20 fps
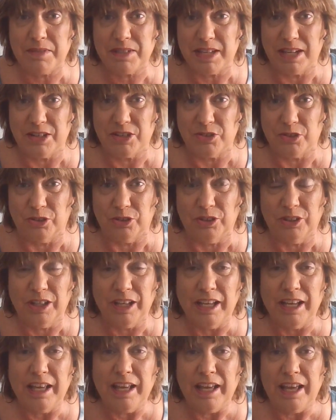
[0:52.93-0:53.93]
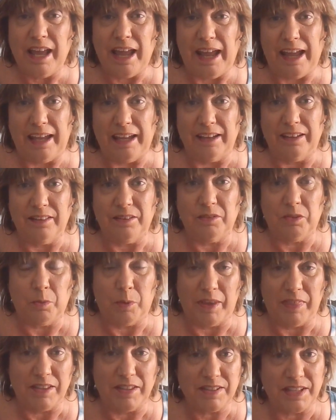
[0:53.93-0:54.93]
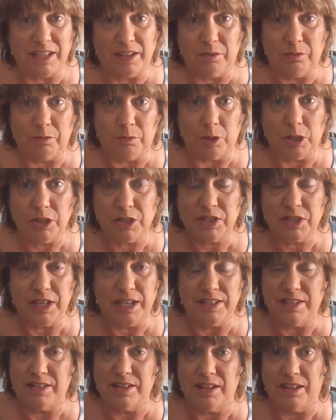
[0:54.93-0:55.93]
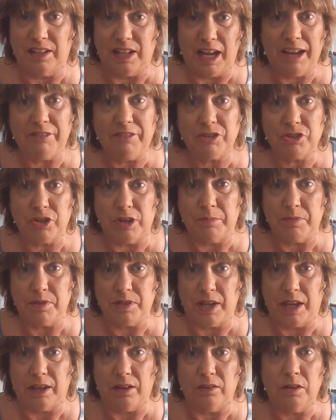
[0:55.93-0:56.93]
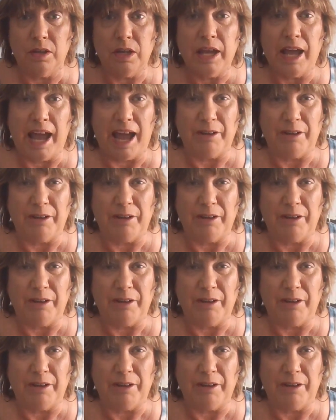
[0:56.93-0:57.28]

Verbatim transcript: Central and the way the sale works is it's a live stream sale.